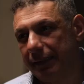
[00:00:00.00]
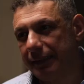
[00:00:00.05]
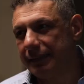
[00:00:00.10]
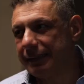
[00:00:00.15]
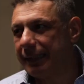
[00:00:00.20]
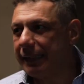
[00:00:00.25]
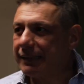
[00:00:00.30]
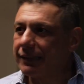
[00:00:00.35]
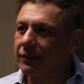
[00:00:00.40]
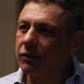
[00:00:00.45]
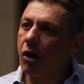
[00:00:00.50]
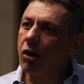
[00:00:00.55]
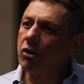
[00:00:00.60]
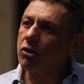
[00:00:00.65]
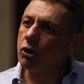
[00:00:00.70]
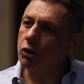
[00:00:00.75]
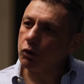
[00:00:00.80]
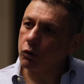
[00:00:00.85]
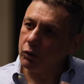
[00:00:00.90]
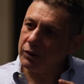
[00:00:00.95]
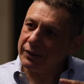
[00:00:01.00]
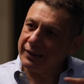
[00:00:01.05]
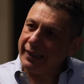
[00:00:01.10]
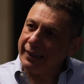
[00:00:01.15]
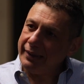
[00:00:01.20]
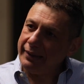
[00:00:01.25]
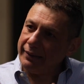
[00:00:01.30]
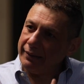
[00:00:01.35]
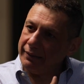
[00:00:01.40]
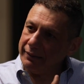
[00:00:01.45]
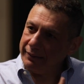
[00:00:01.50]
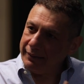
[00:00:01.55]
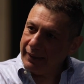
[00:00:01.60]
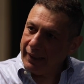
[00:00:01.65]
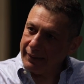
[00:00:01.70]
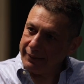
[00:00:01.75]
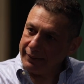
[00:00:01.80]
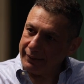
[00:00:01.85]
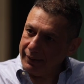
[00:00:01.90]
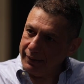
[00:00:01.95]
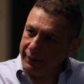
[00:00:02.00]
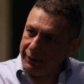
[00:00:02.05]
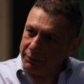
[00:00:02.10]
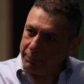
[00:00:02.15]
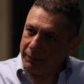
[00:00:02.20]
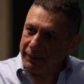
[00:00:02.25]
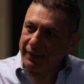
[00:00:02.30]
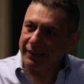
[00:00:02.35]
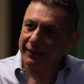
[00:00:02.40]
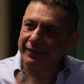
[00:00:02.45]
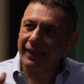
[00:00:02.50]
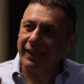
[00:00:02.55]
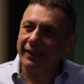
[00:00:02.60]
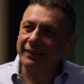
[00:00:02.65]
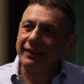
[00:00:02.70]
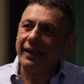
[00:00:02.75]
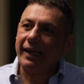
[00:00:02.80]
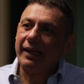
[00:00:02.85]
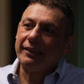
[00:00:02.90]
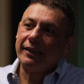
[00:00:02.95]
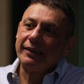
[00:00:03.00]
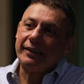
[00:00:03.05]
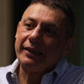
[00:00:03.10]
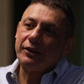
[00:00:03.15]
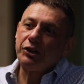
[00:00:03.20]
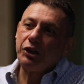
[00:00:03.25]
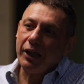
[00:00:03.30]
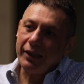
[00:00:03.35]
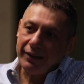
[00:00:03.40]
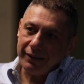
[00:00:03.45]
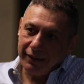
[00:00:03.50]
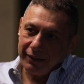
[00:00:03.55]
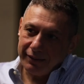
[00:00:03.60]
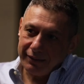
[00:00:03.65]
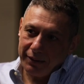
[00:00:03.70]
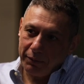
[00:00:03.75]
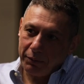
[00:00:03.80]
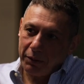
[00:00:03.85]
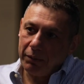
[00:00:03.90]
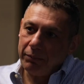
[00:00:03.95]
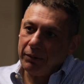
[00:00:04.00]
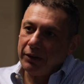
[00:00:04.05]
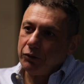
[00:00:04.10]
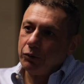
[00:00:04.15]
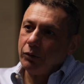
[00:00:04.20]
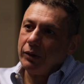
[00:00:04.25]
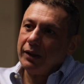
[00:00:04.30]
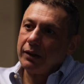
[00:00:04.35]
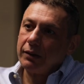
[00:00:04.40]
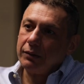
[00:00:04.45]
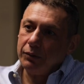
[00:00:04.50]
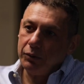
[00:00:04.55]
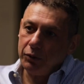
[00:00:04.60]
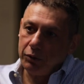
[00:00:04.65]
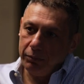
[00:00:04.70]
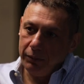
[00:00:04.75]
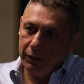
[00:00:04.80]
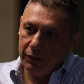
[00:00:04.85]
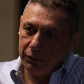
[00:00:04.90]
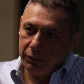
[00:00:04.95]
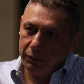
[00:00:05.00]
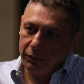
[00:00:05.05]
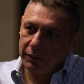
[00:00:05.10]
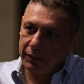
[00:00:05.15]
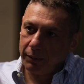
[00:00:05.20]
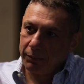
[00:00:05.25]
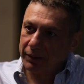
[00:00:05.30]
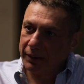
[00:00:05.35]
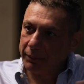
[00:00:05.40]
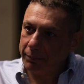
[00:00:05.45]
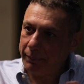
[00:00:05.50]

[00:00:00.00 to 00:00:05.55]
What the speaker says: They started to say nice things, but at the end they had an agenda. They were coming to recruit me to do something